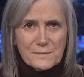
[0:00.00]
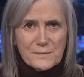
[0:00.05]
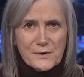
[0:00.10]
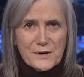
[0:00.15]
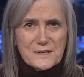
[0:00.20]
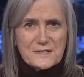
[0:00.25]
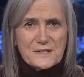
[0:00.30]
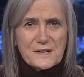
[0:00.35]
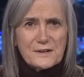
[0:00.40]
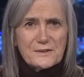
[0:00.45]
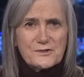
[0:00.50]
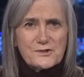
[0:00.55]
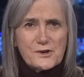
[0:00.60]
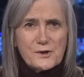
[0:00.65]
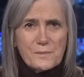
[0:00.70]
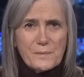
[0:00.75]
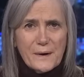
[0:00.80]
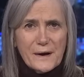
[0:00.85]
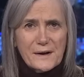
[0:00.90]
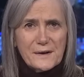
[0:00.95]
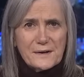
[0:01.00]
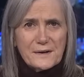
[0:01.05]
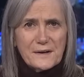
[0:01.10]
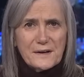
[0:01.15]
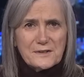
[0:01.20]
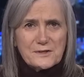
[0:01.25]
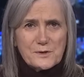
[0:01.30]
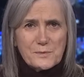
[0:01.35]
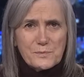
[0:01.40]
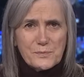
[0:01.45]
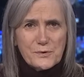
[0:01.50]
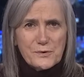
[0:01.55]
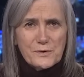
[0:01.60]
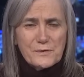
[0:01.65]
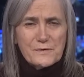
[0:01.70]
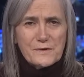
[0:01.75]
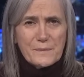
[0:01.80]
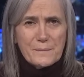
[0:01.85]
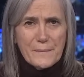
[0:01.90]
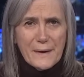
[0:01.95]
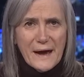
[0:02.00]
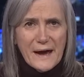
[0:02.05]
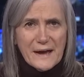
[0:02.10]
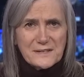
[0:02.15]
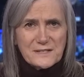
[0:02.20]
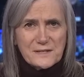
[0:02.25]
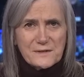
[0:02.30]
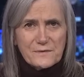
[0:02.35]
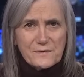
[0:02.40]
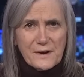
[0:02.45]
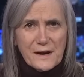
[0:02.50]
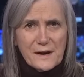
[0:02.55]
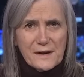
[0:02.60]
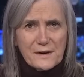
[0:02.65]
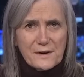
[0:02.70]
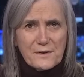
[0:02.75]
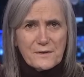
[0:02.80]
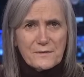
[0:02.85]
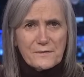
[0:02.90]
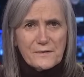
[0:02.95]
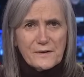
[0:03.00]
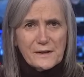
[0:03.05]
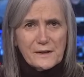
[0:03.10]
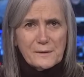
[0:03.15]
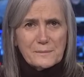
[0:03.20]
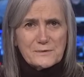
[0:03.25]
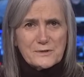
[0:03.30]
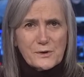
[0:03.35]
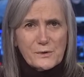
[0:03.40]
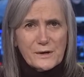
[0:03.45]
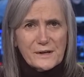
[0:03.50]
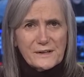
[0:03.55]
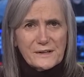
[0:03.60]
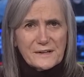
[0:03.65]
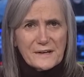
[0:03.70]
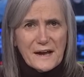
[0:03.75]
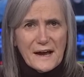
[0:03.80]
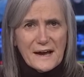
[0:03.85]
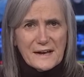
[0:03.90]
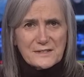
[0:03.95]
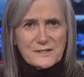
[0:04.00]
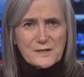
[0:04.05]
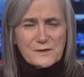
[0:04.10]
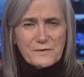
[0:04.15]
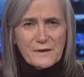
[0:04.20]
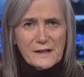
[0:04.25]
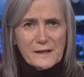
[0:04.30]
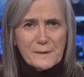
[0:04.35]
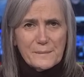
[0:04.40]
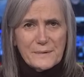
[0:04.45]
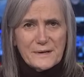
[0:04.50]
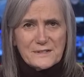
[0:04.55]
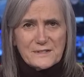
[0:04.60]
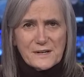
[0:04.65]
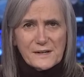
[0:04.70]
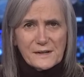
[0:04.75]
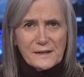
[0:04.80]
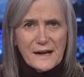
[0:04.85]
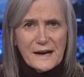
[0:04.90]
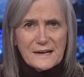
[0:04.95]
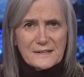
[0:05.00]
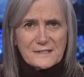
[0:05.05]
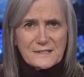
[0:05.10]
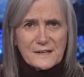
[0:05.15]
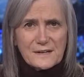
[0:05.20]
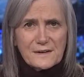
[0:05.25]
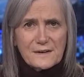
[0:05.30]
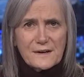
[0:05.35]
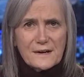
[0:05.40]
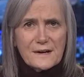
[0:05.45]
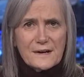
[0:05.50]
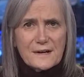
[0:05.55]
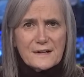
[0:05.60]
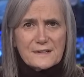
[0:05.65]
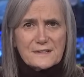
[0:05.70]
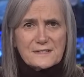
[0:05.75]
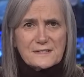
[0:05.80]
President Joe Biden has approved a massive ConocoPhillips oil and gas development in Alaska. The